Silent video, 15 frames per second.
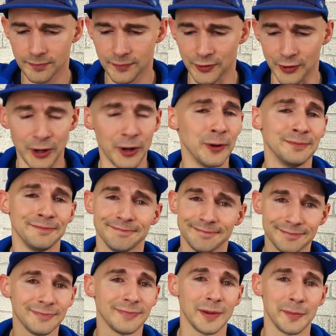So
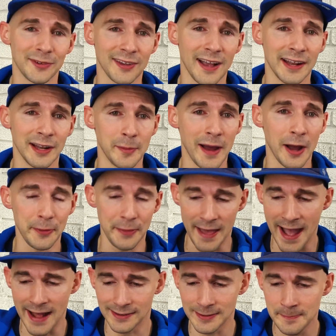I'm excited about
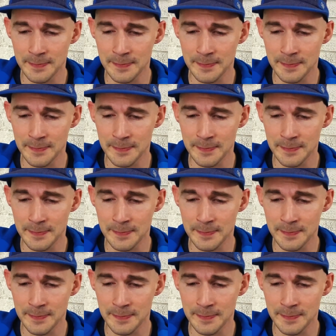that.